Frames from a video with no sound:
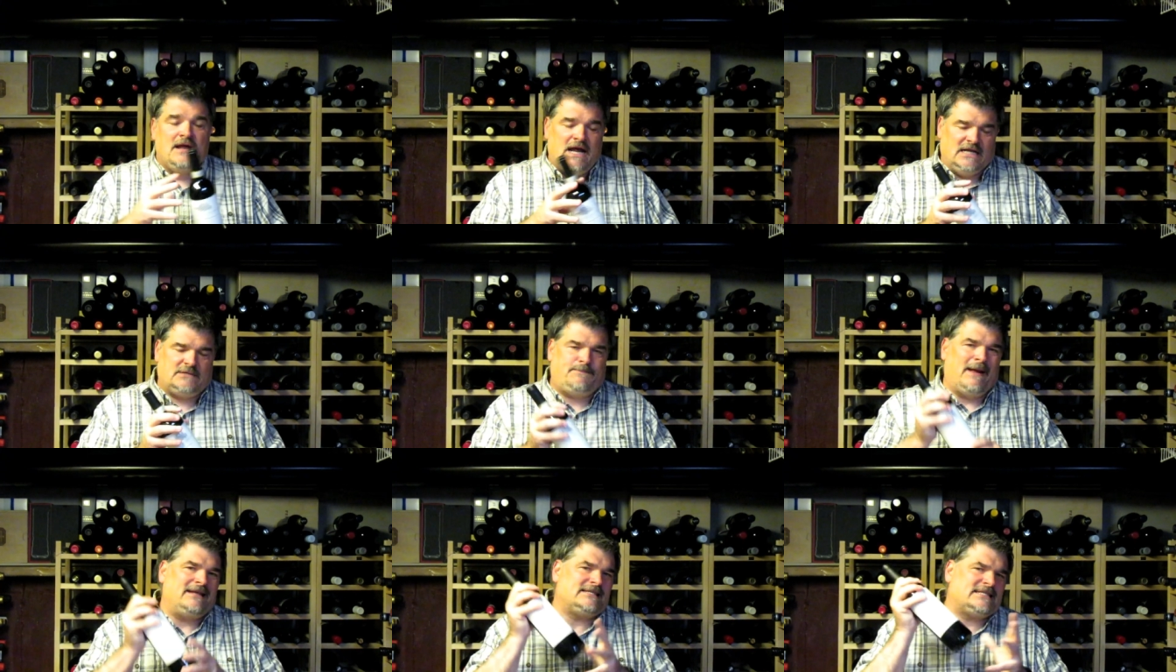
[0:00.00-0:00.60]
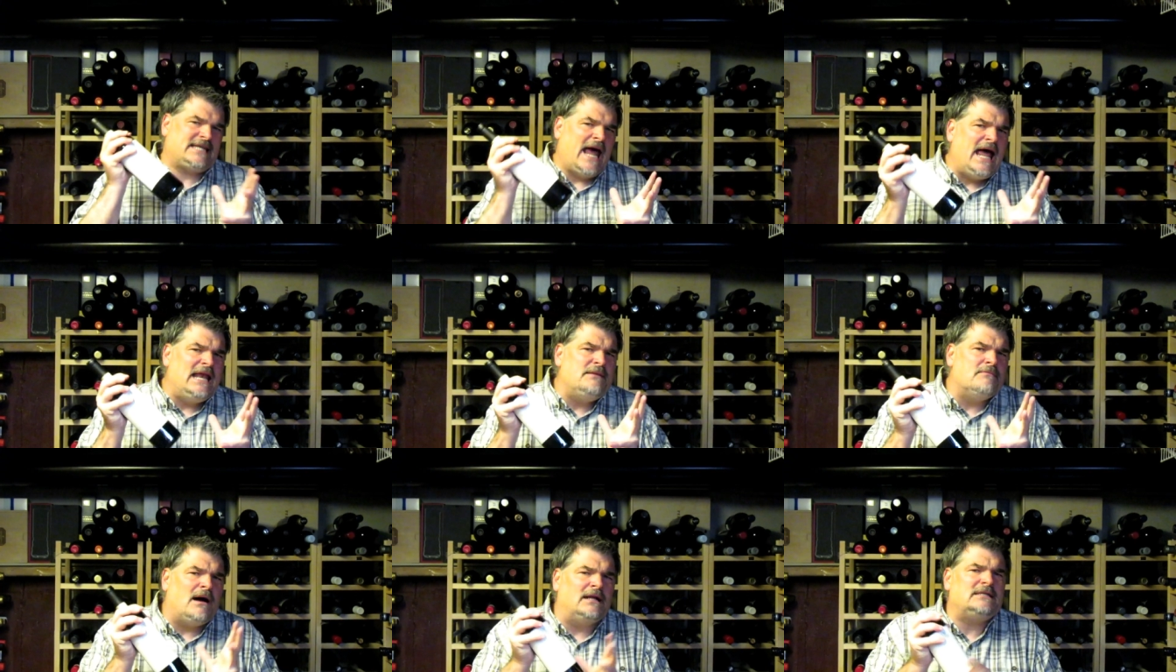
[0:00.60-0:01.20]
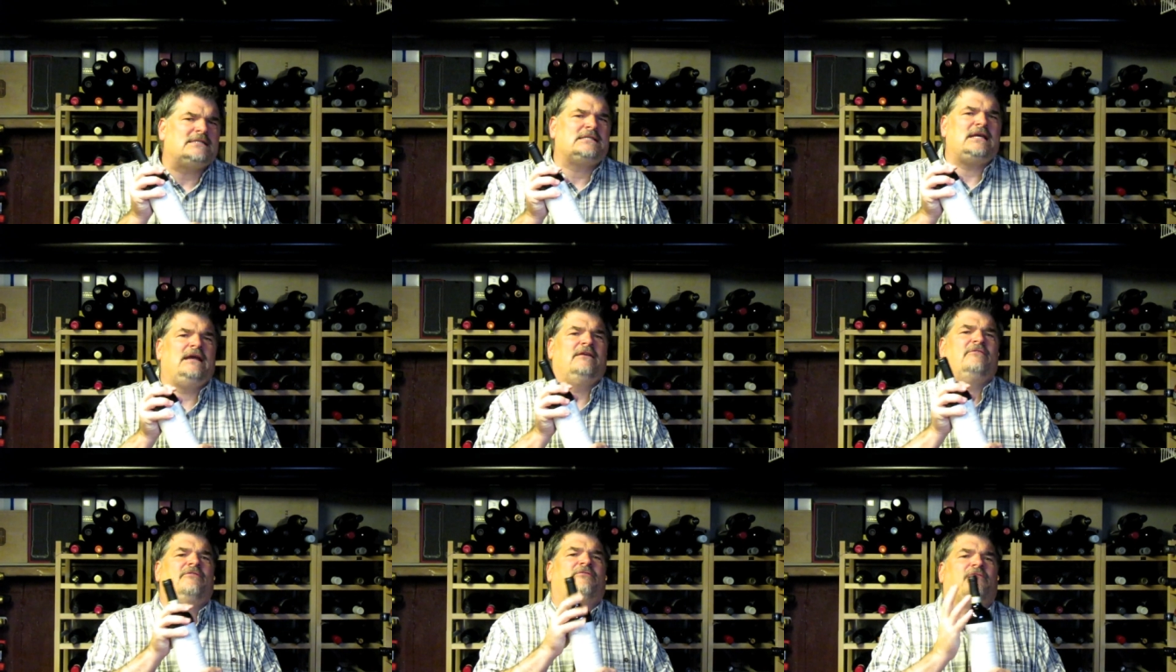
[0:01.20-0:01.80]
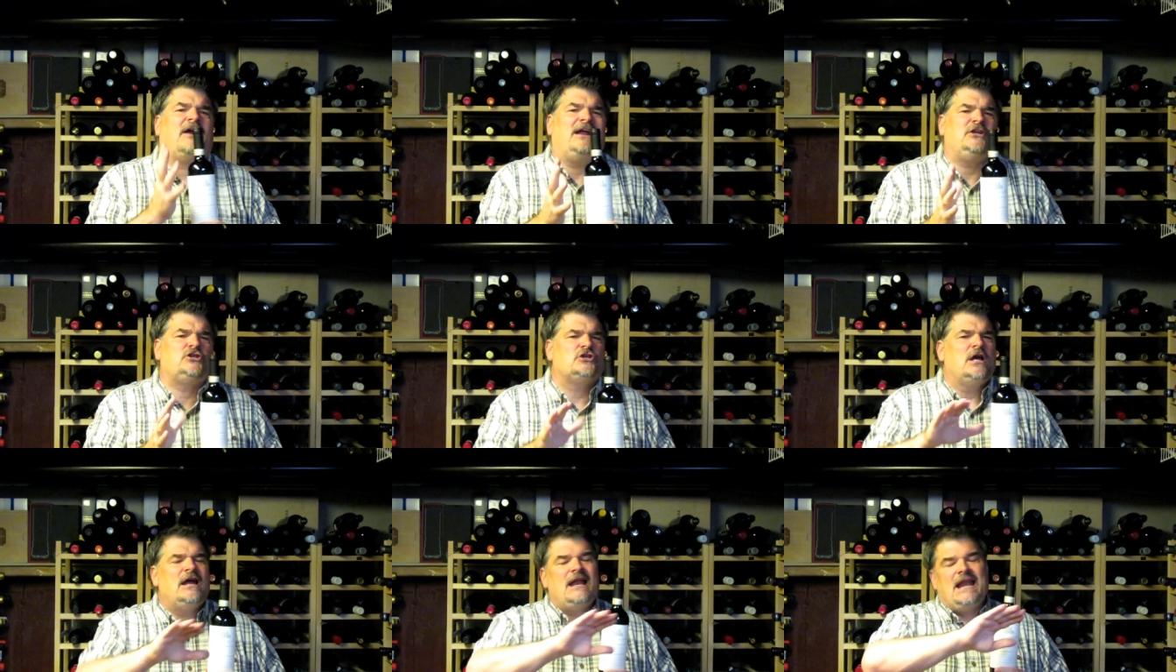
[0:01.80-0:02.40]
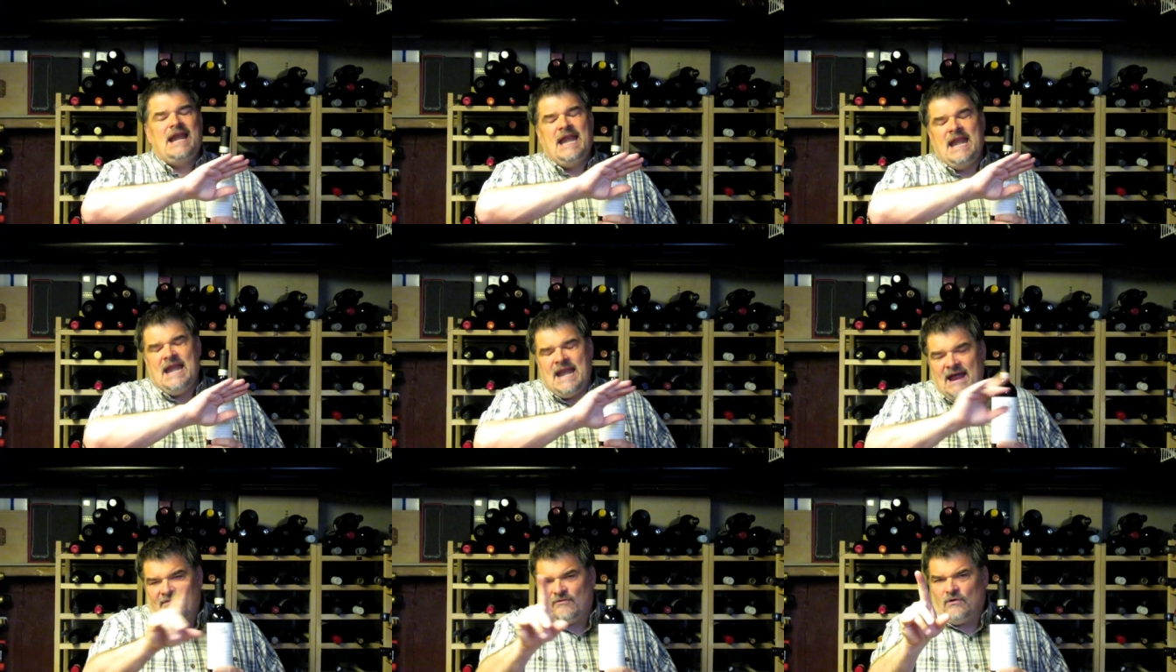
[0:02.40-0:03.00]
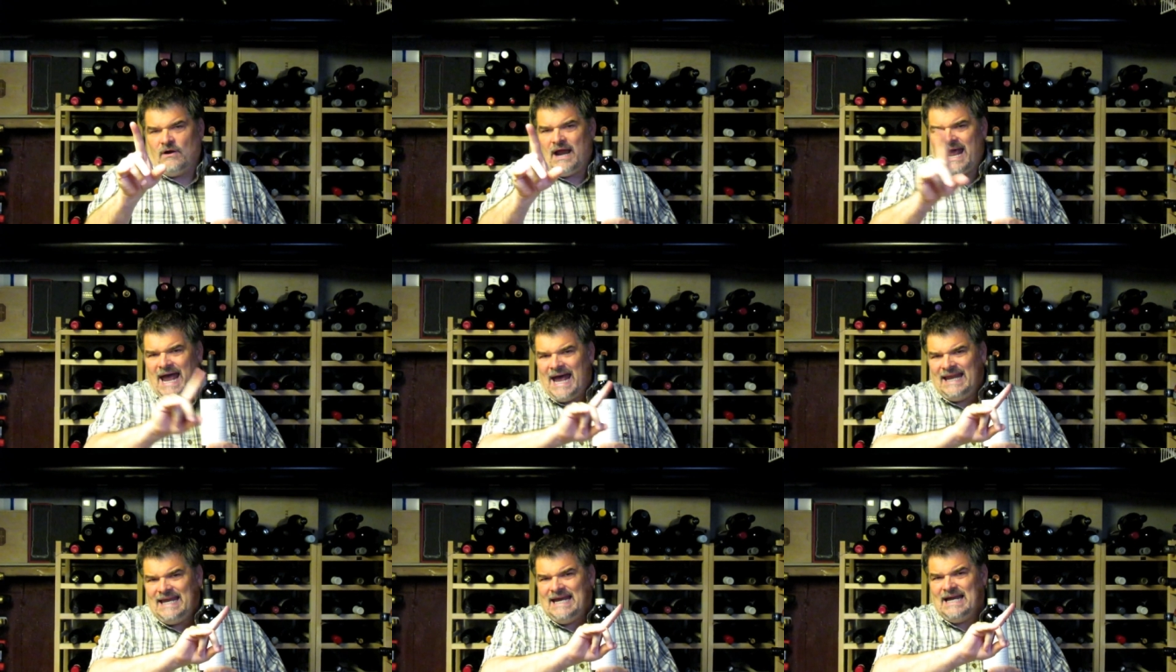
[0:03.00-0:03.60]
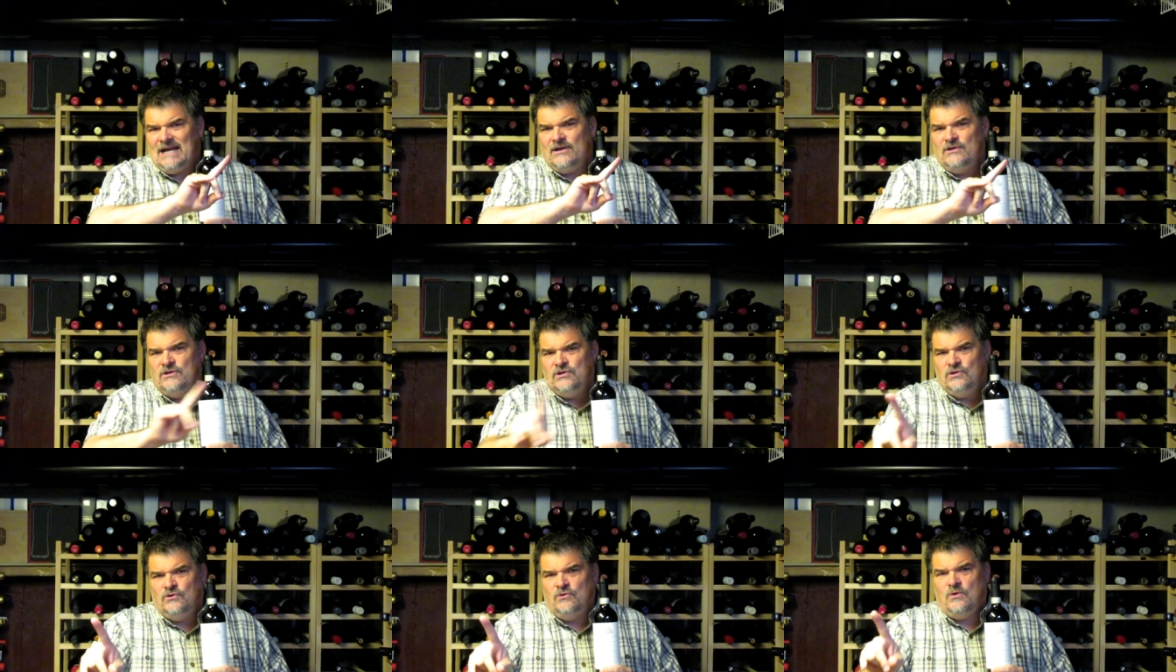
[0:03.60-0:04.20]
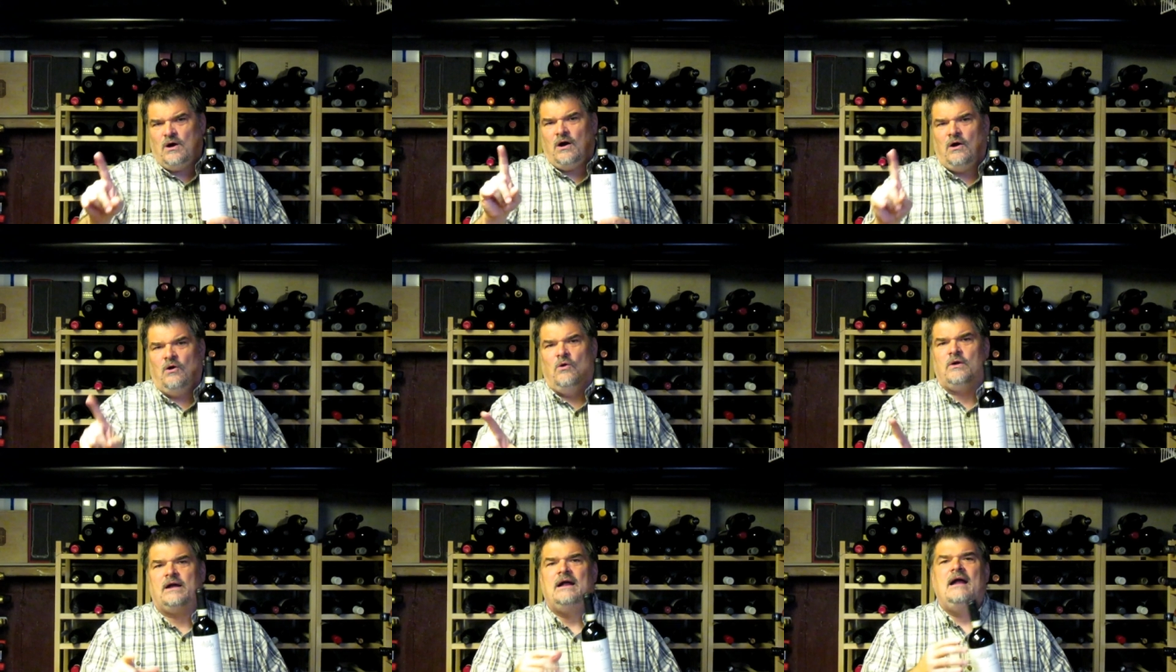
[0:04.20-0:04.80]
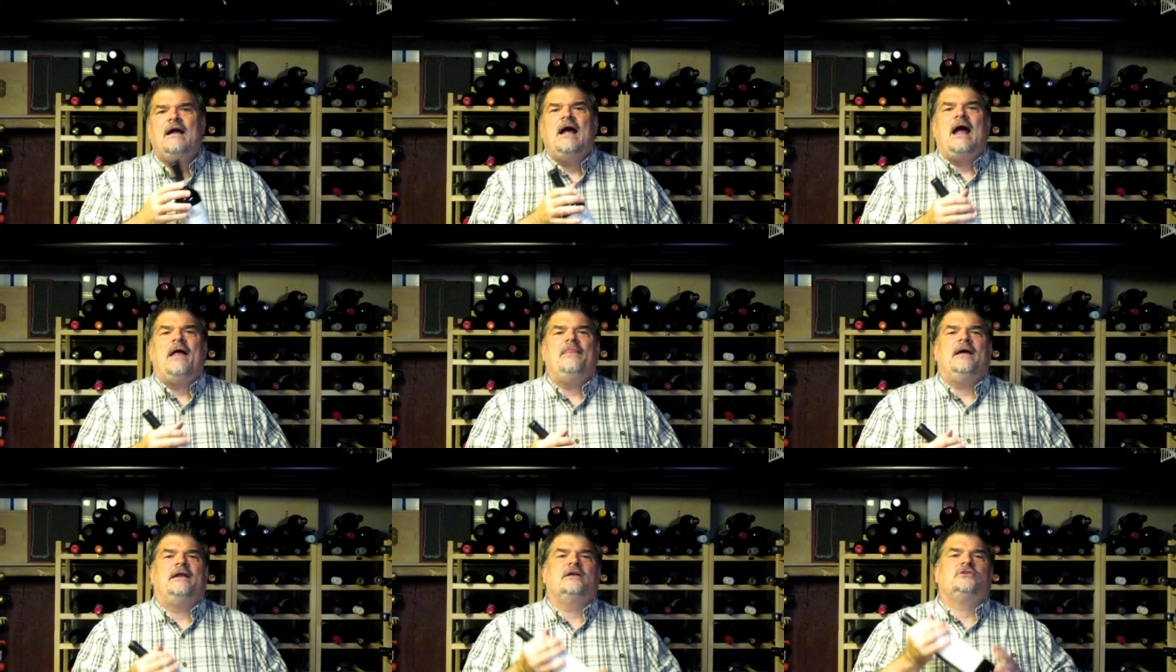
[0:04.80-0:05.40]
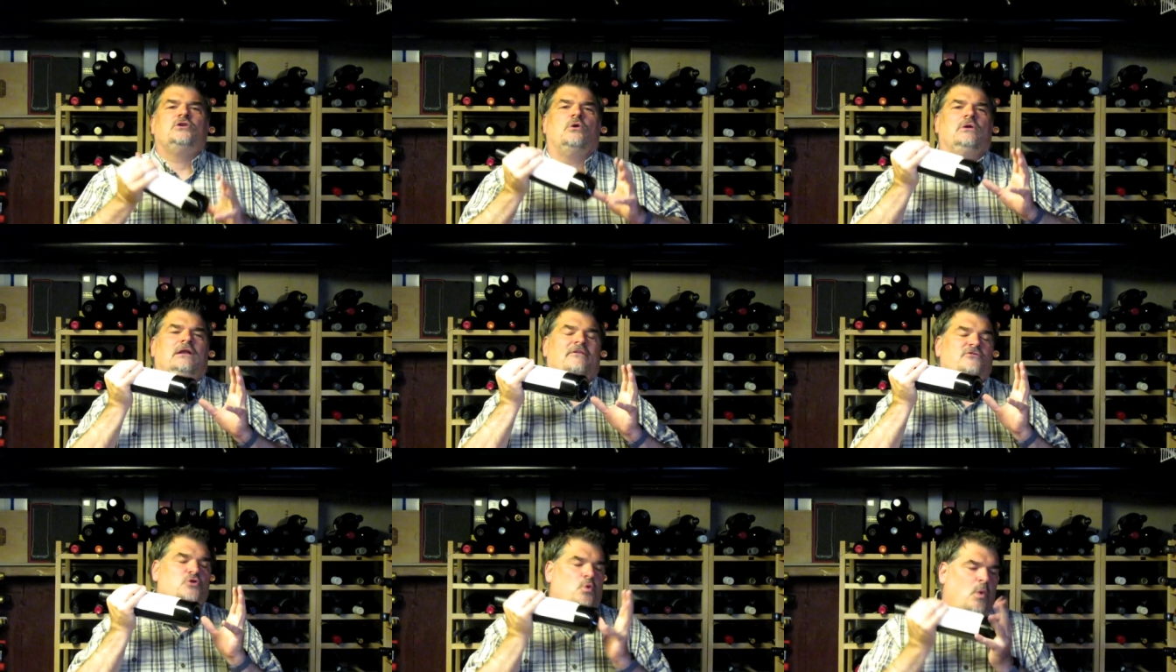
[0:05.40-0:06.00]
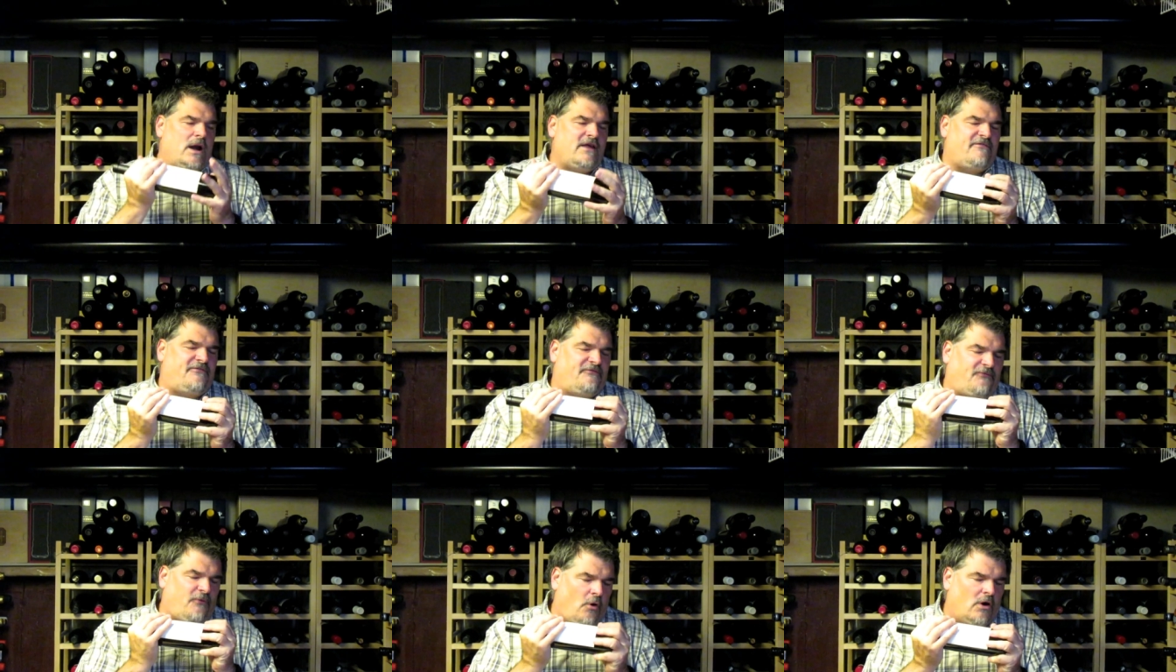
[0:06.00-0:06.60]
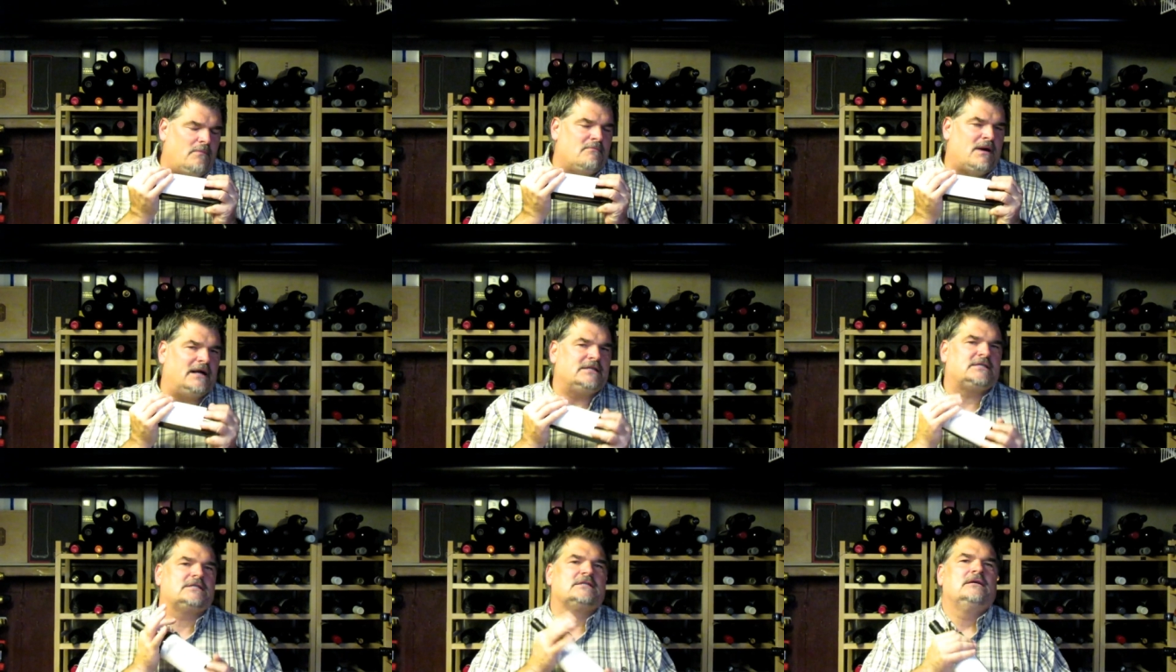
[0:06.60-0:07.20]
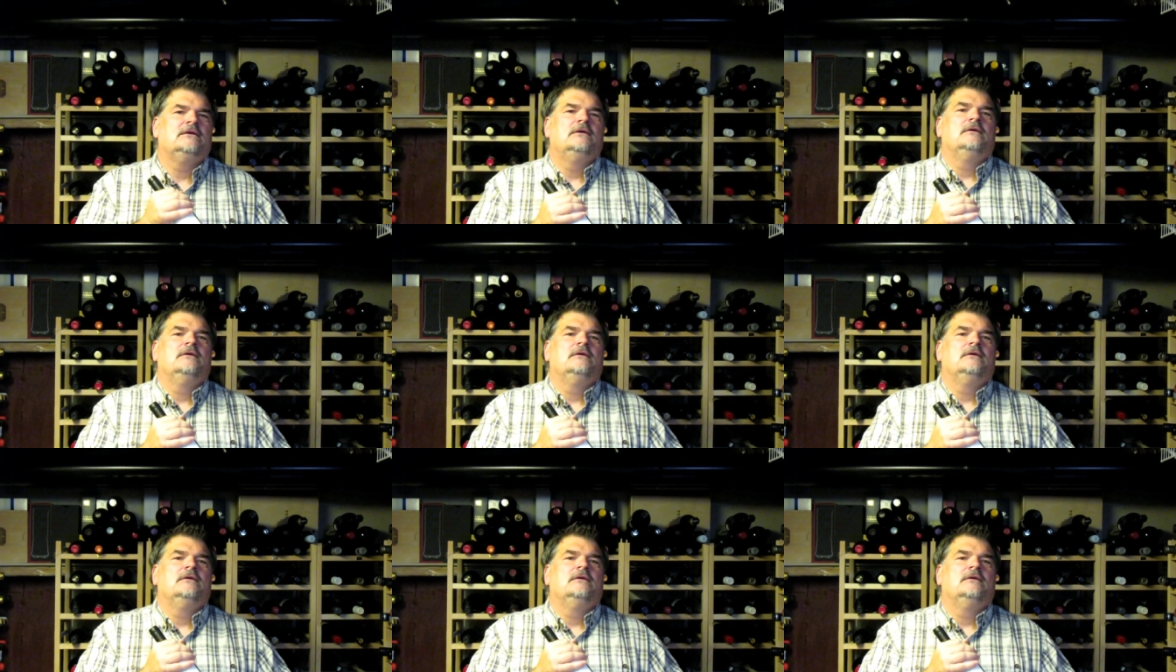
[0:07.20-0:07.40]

It spends ten months in French, never any new oak, and then a total of twenty-four months